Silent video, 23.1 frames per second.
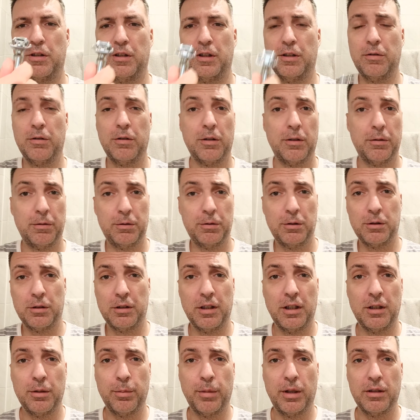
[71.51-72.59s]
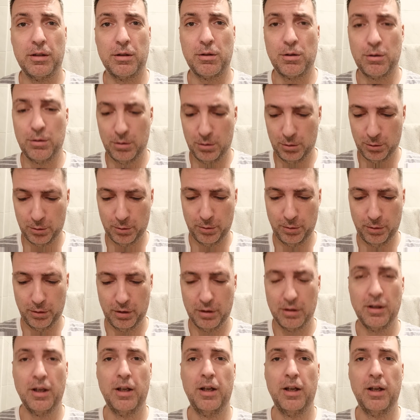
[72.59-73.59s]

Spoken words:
Even after 10 months of